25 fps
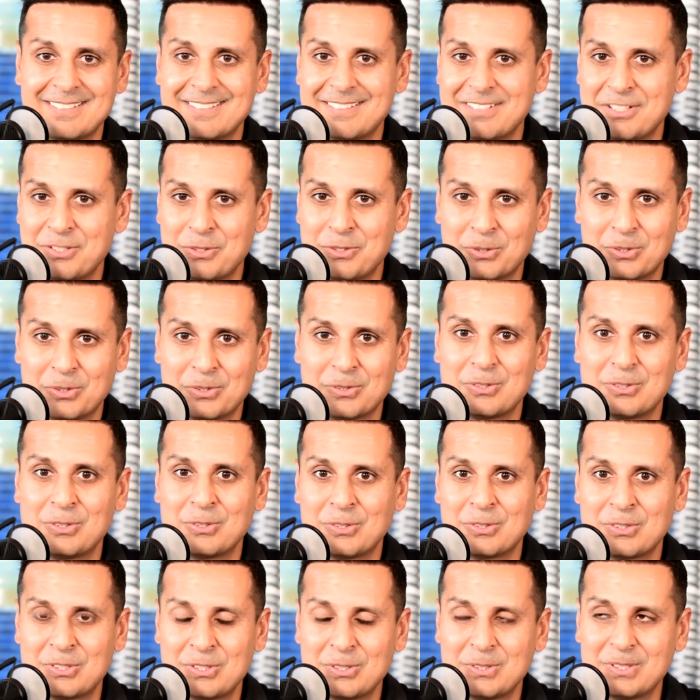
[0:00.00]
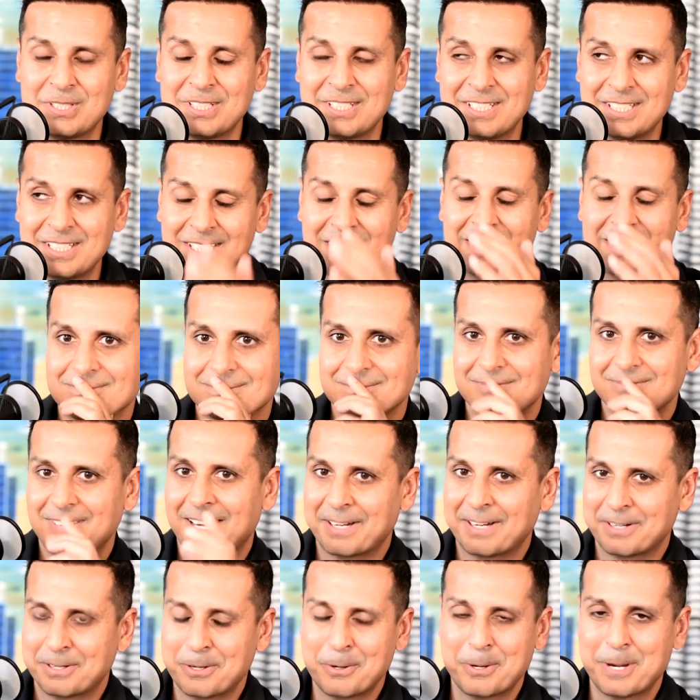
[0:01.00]
you'll do it.
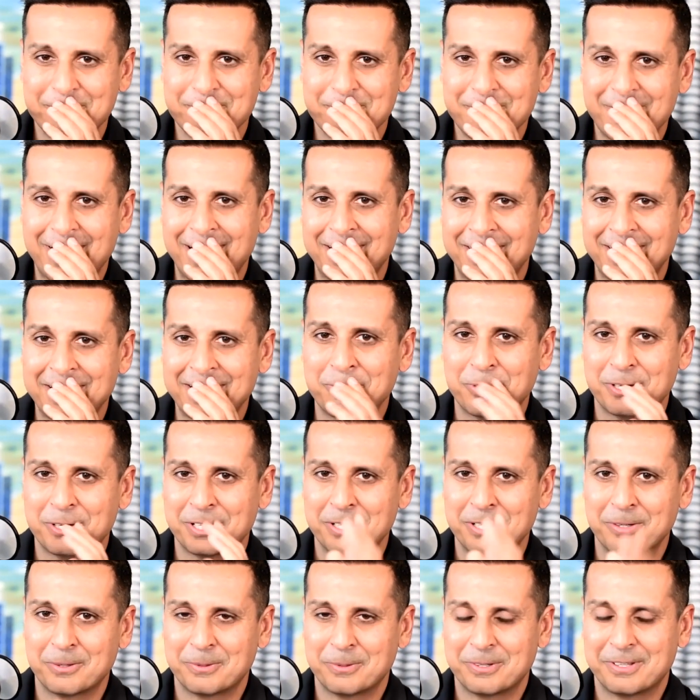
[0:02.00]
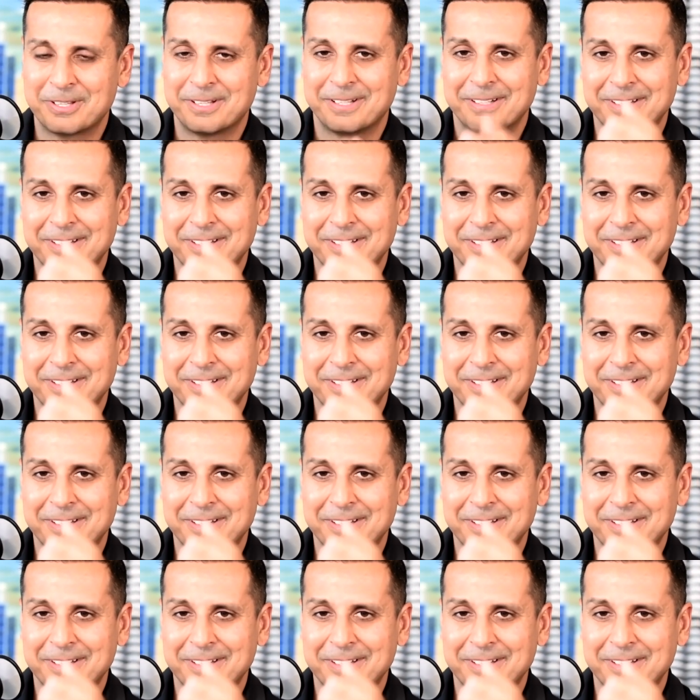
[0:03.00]
Go ahead. I like where you're going with it.